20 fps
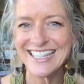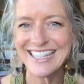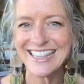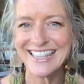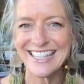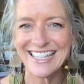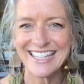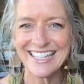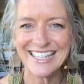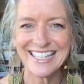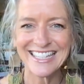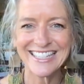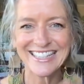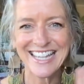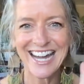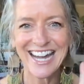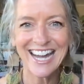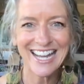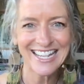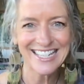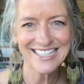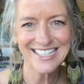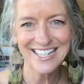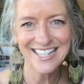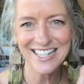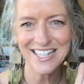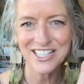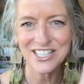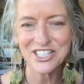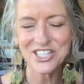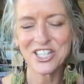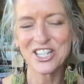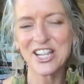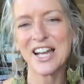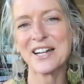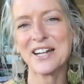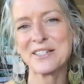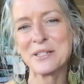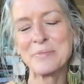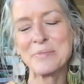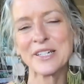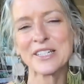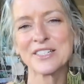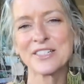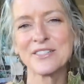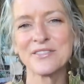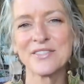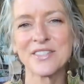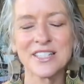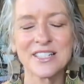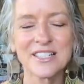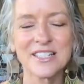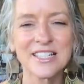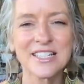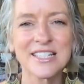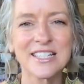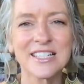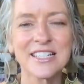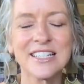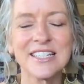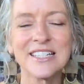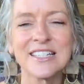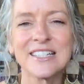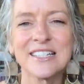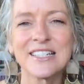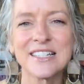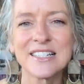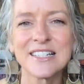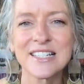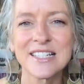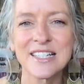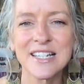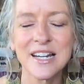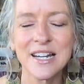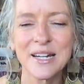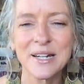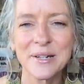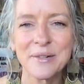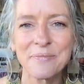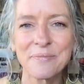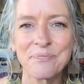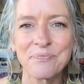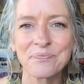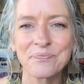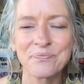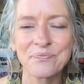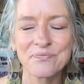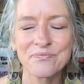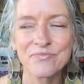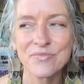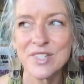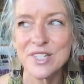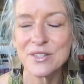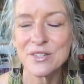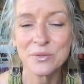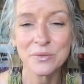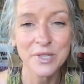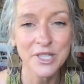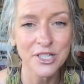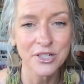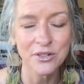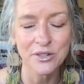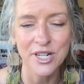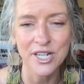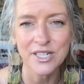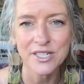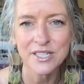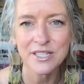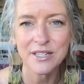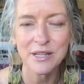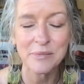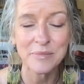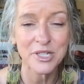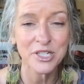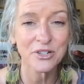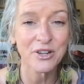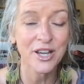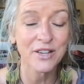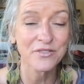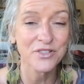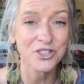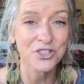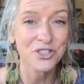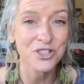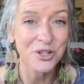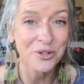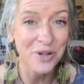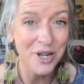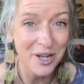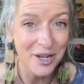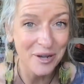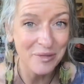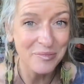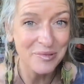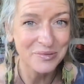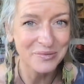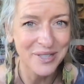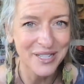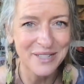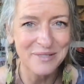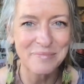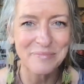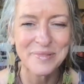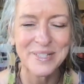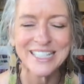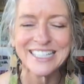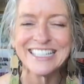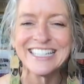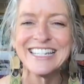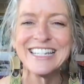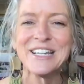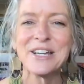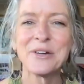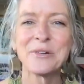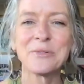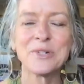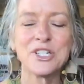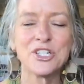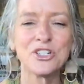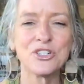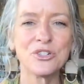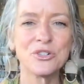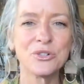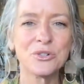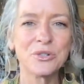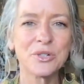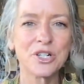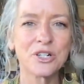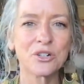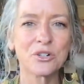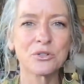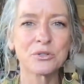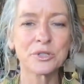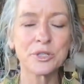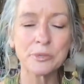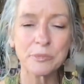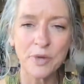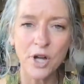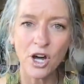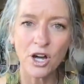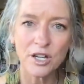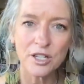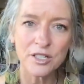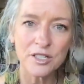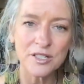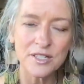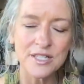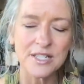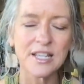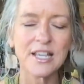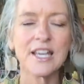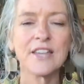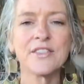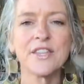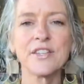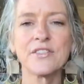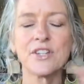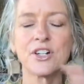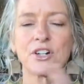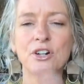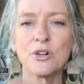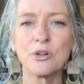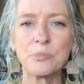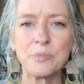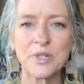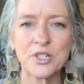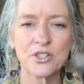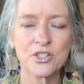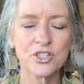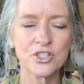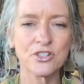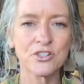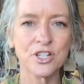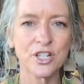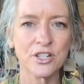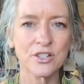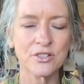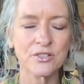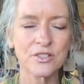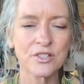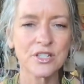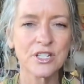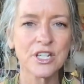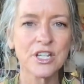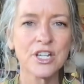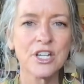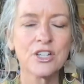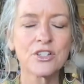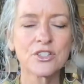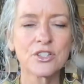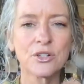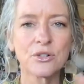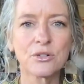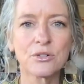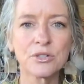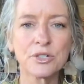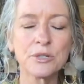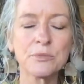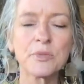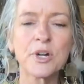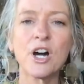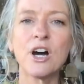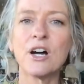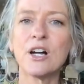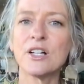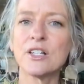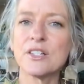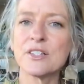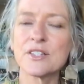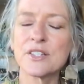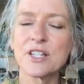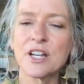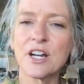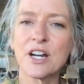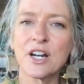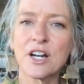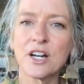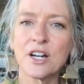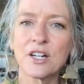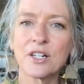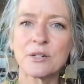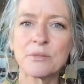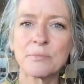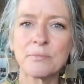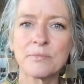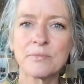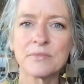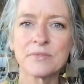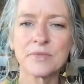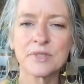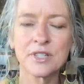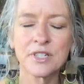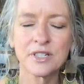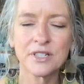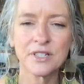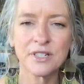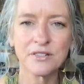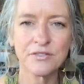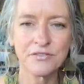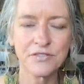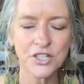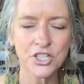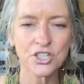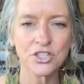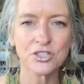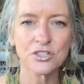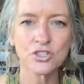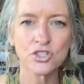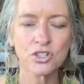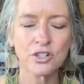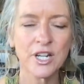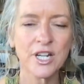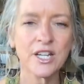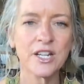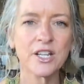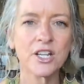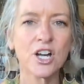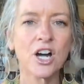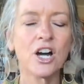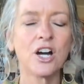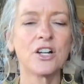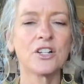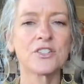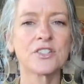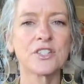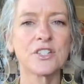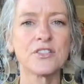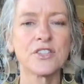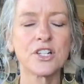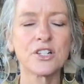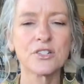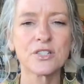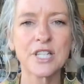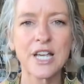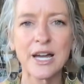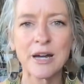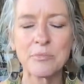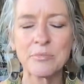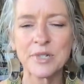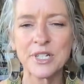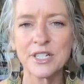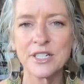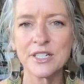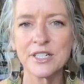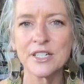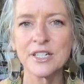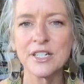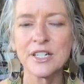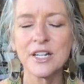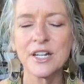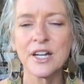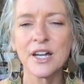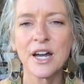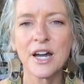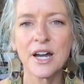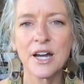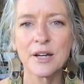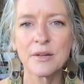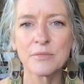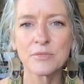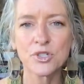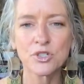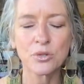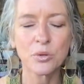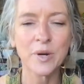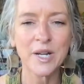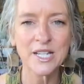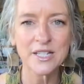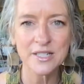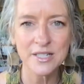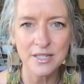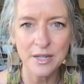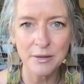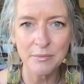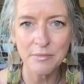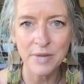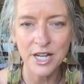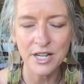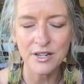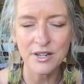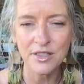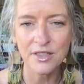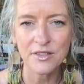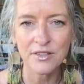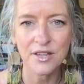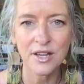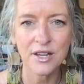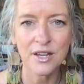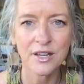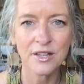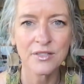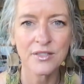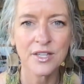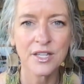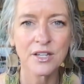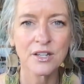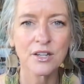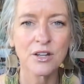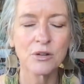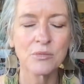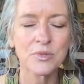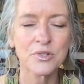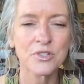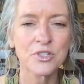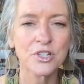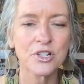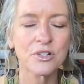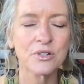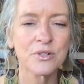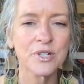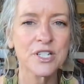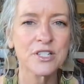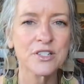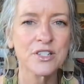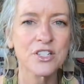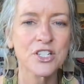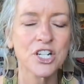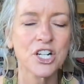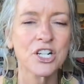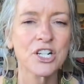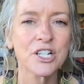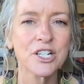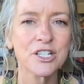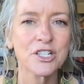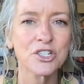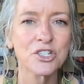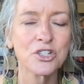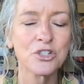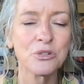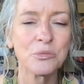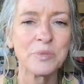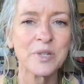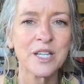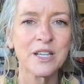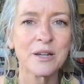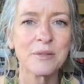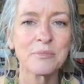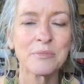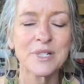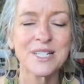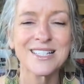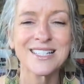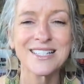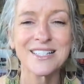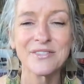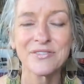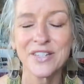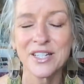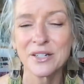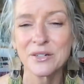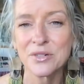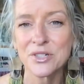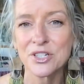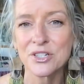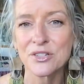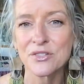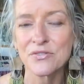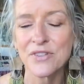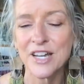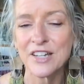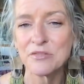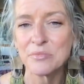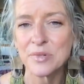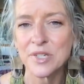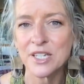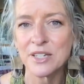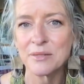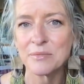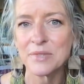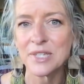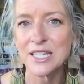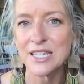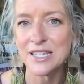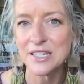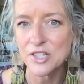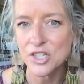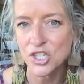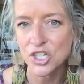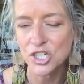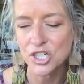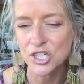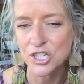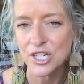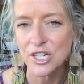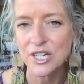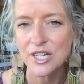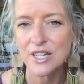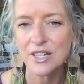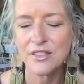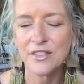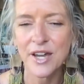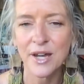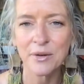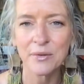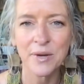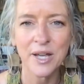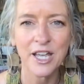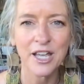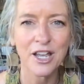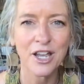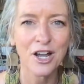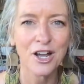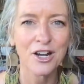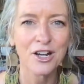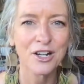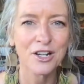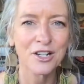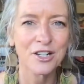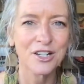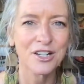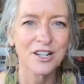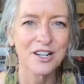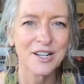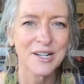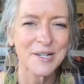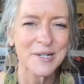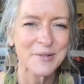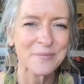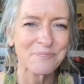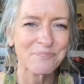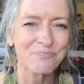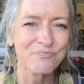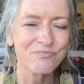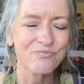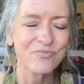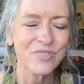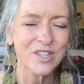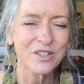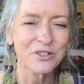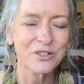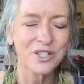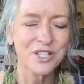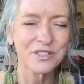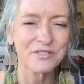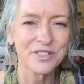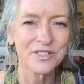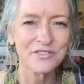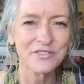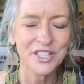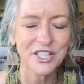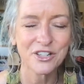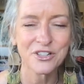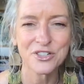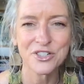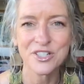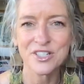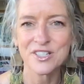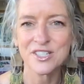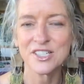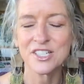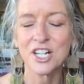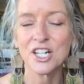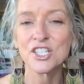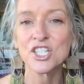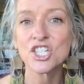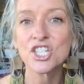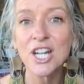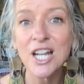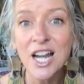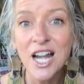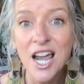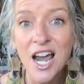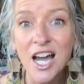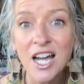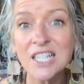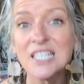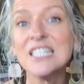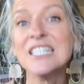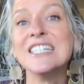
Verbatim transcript: the the high touch aspect of this is um, is really great. I mean, you have to show up, right? But we do group calls and then there are open studios. So group calls are the official training calls, and those happen um, twice a month. Uh, they almost always start at 2 p.m. Pacific, which is 5 p.m. Eastern. That way, our um, creatively fit coaches in Australia